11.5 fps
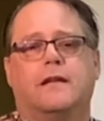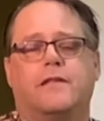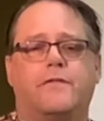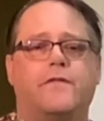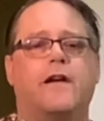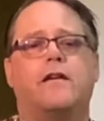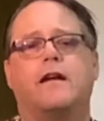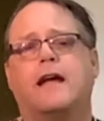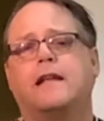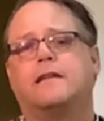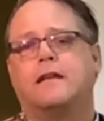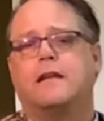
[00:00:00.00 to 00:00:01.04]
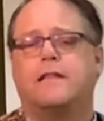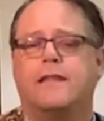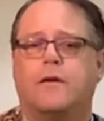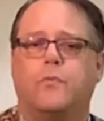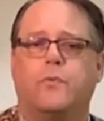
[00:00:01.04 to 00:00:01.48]
The very idea
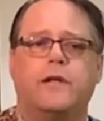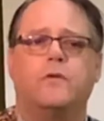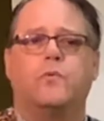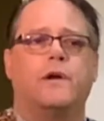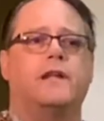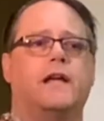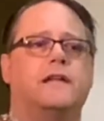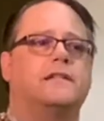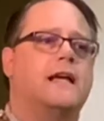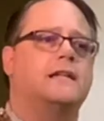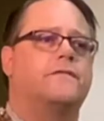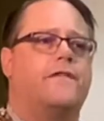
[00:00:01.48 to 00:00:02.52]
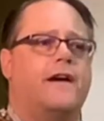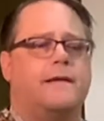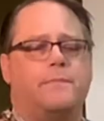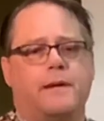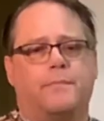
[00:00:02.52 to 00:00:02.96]
that we would
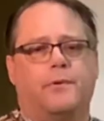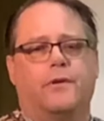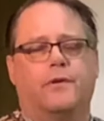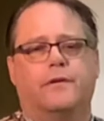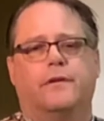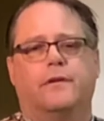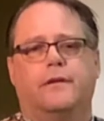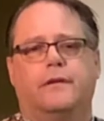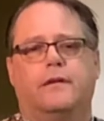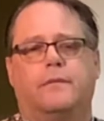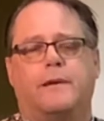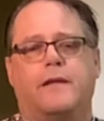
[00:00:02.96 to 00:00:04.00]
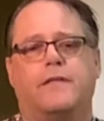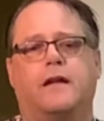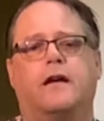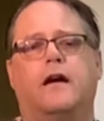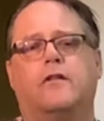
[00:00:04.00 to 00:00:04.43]
identify people by
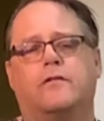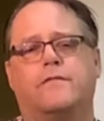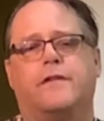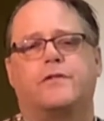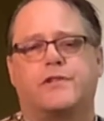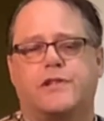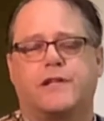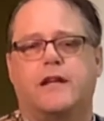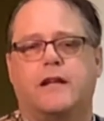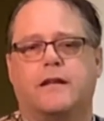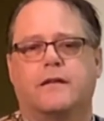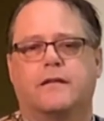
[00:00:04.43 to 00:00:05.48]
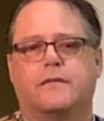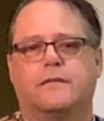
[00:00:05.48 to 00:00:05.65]
the color of their skin